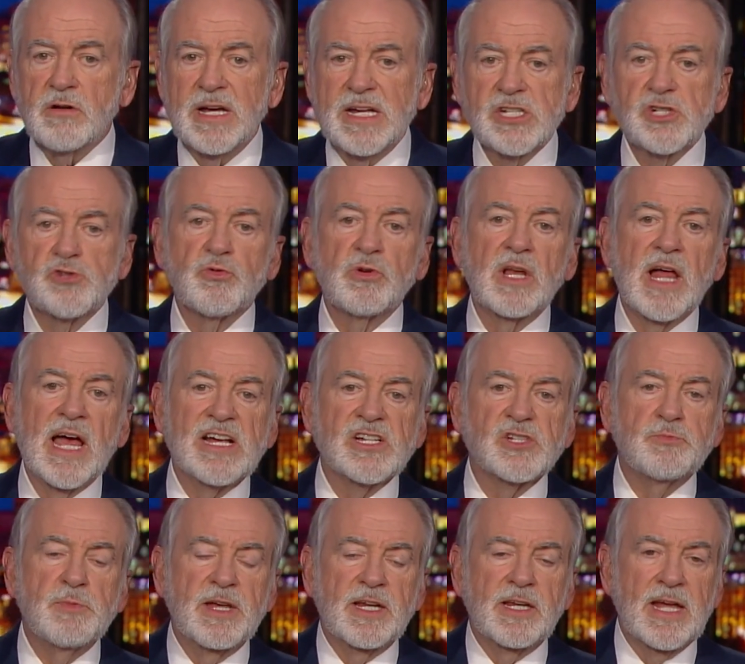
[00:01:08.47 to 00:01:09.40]
Israel
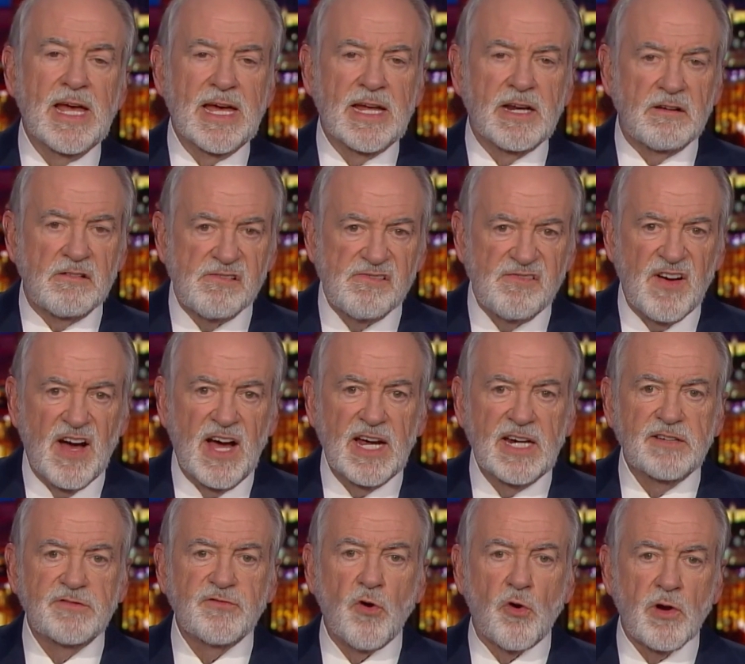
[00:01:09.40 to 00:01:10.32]
has been in a
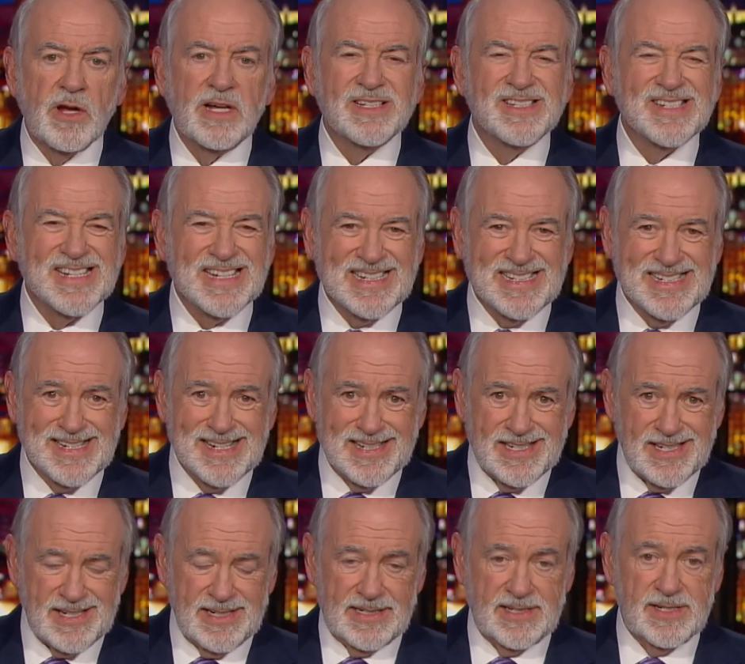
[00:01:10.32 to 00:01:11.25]
fight for its
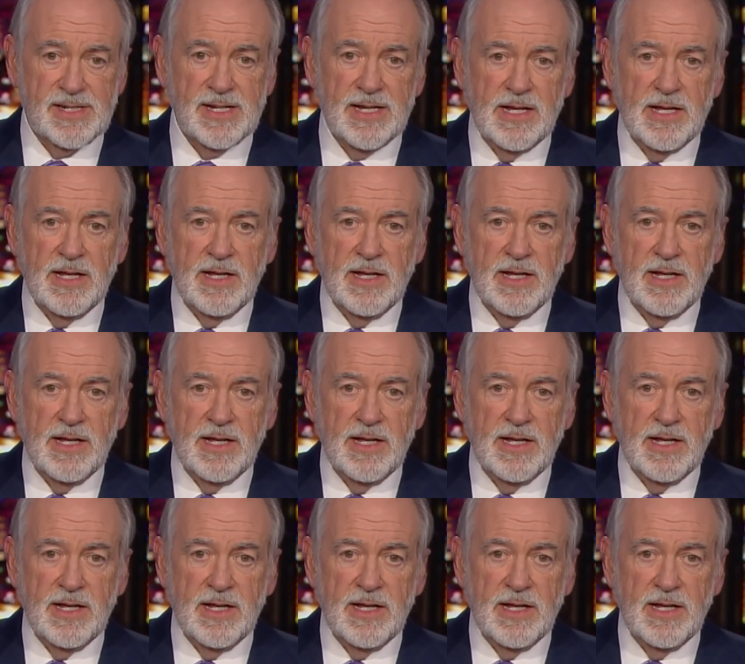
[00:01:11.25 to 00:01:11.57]
existence.